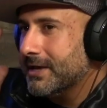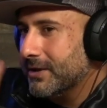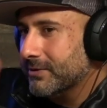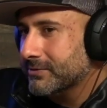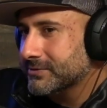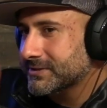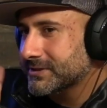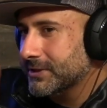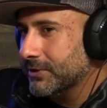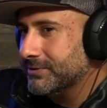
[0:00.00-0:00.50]

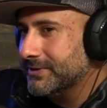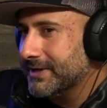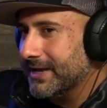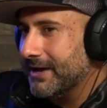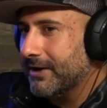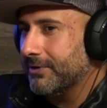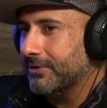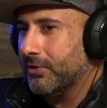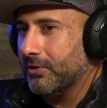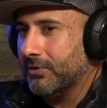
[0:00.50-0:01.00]
it'll slow
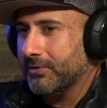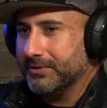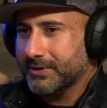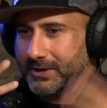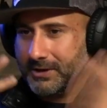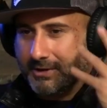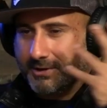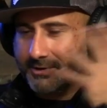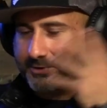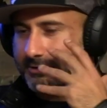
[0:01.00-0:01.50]
down all the
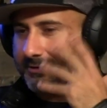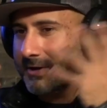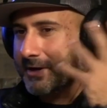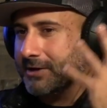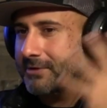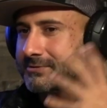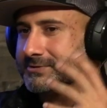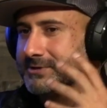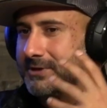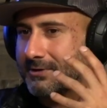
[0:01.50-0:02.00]
clutter that
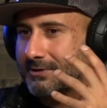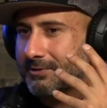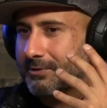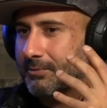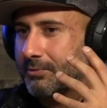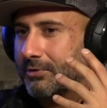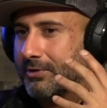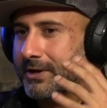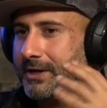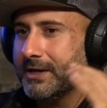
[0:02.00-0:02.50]
goes on in the
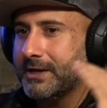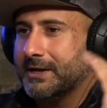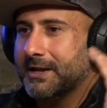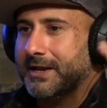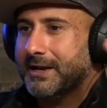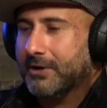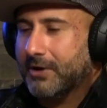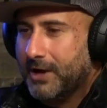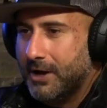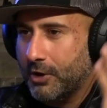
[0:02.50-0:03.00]
brain
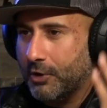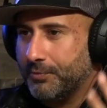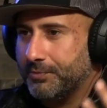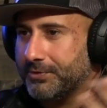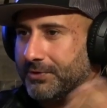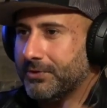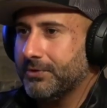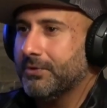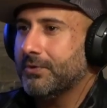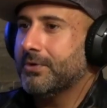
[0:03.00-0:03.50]
and it'll help
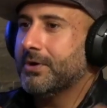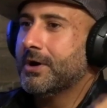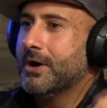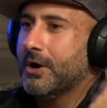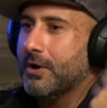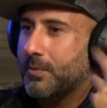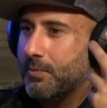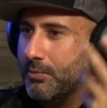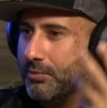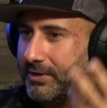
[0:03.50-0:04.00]
you
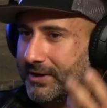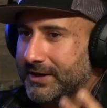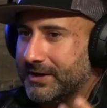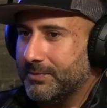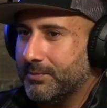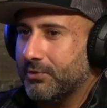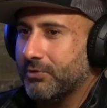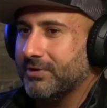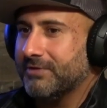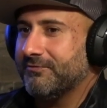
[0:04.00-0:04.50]
bring in
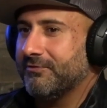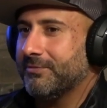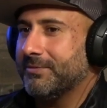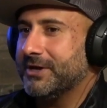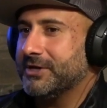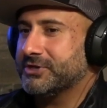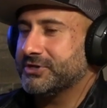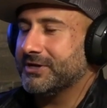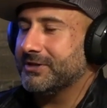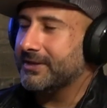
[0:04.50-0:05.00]
more
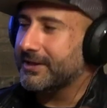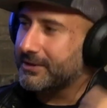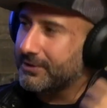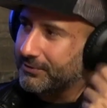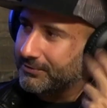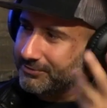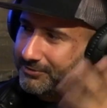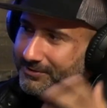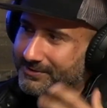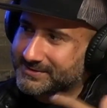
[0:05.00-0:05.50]
information and let
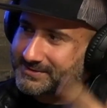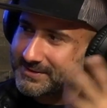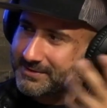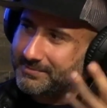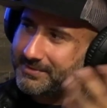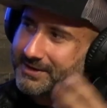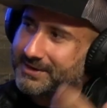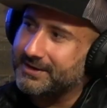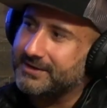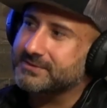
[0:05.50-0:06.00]
go of things that
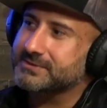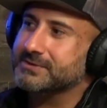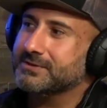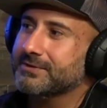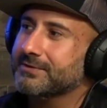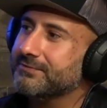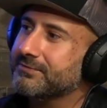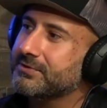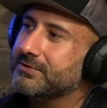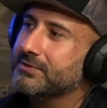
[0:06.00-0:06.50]
might not
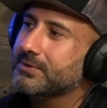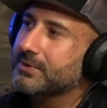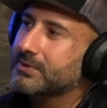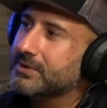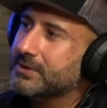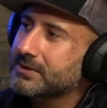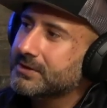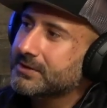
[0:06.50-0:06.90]
serve mm-hmm. you.